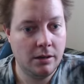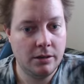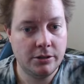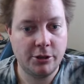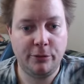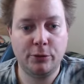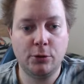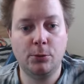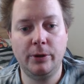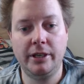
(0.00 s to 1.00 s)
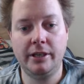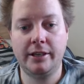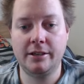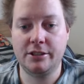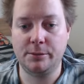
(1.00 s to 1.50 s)
So before we
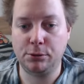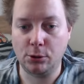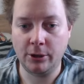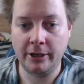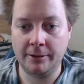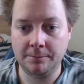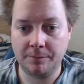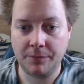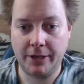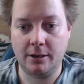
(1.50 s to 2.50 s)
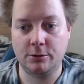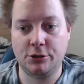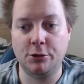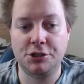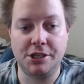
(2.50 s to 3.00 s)
can deploy our
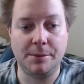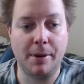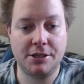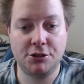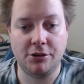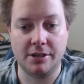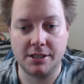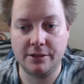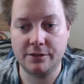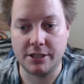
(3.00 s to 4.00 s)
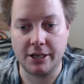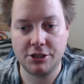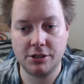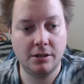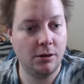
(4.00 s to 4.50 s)
2G base transceiver
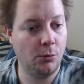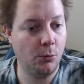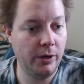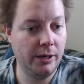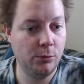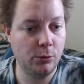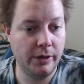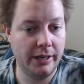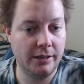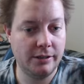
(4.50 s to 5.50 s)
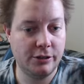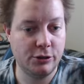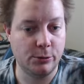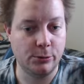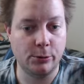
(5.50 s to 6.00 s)
station, we will need
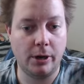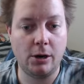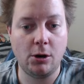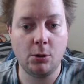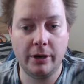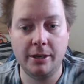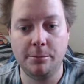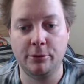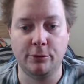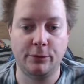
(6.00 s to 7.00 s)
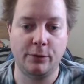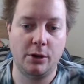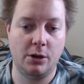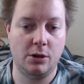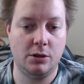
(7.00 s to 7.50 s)
to do a whole heap of
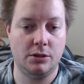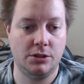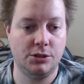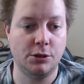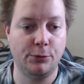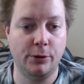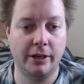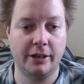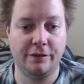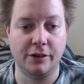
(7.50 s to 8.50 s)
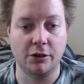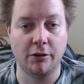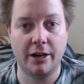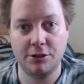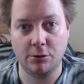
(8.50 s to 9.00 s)
software
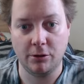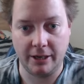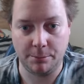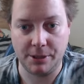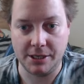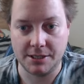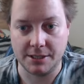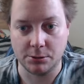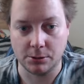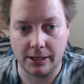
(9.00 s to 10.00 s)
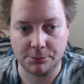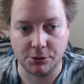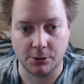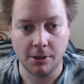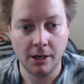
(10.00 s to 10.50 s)
configuration on our PC or
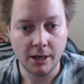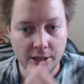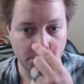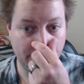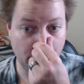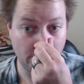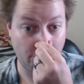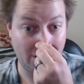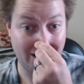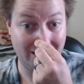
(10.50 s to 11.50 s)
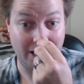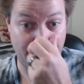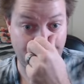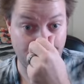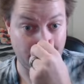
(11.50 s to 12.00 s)
laptop. So we've got to run a
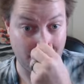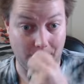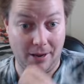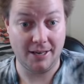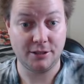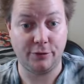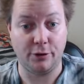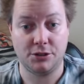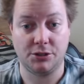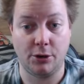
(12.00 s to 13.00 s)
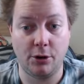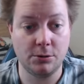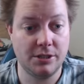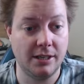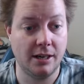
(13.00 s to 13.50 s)
few commands first. So I'll
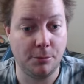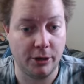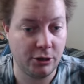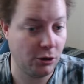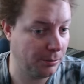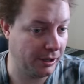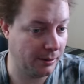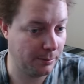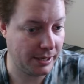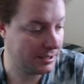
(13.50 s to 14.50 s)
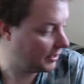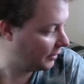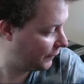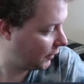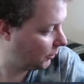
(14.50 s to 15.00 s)
start by copying and pasting
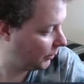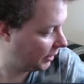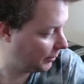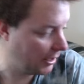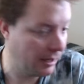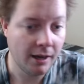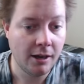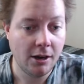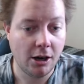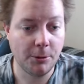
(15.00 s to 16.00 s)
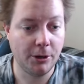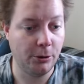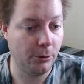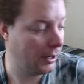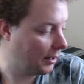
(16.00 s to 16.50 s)
the following command. I'm going
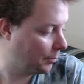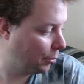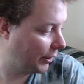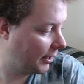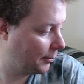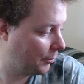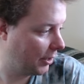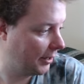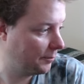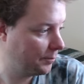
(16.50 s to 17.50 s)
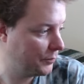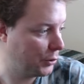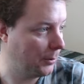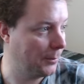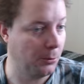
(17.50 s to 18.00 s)
to bring up my
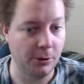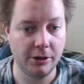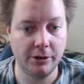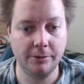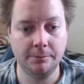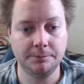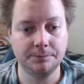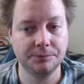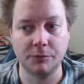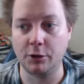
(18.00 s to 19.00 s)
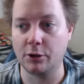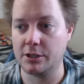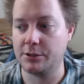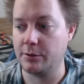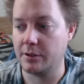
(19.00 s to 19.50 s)
terminal window. You
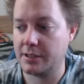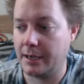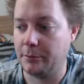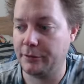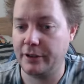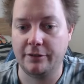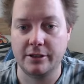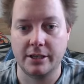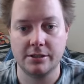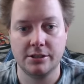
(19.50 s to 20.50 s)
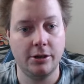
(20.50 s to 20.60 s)
guys do the same if you haven't done so.